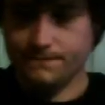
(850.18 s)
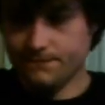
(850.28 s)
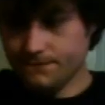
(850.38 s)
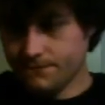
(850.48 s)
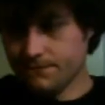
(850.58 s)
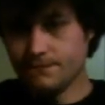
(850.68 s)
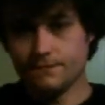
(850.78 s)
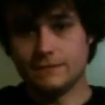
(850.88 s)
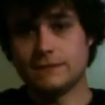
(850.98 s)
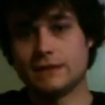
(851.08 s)
Well, that'll
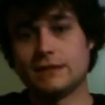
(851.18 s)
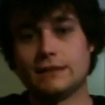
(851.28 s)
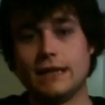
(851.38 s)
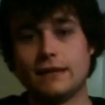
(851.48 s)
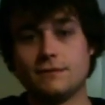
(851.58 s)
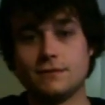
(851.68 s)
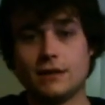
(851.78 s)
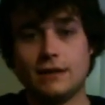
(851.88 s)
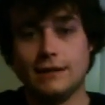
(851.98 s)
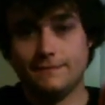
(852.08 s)
wrap it up, guys.
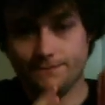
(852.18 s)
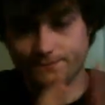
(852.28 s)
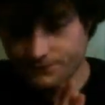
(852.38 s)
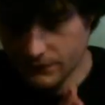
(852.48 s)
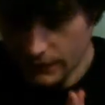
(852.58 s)
Promise I'll get